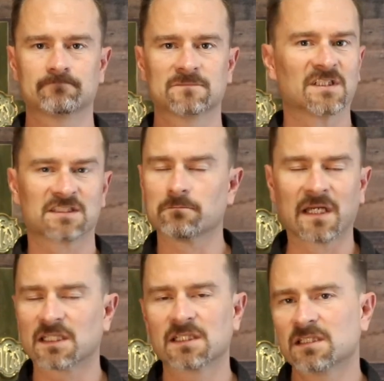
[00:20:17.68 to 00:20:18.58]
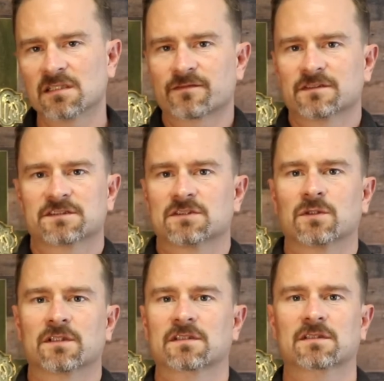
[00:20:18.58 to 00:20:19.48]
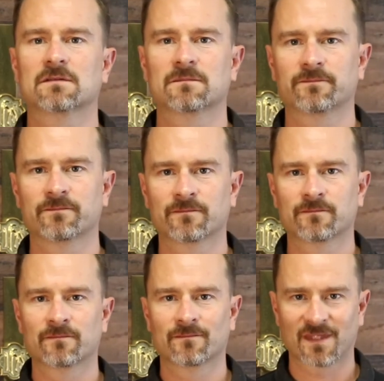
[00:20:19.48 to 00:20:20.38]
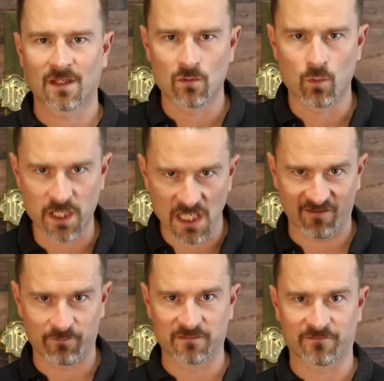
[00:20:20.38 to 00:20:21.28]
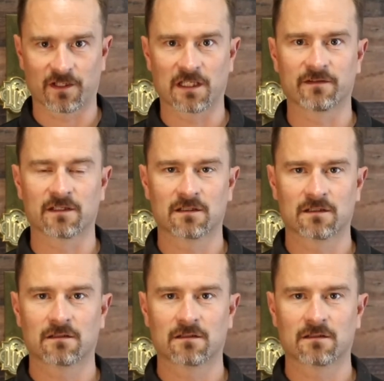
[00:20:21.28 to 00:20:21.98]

Does it make any difference to us that we have been forgiven?